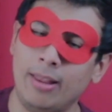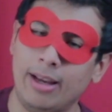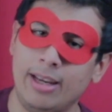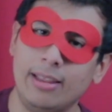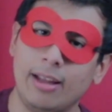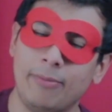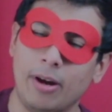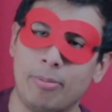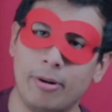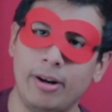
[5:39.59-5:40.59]
Like, he left
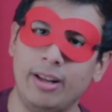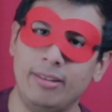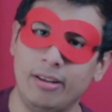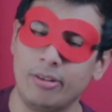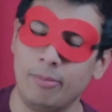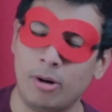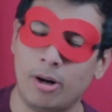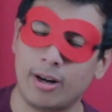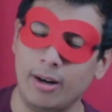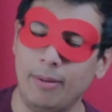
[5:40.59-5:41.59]
a pretty decent
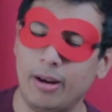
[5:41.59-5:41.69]
mark on him.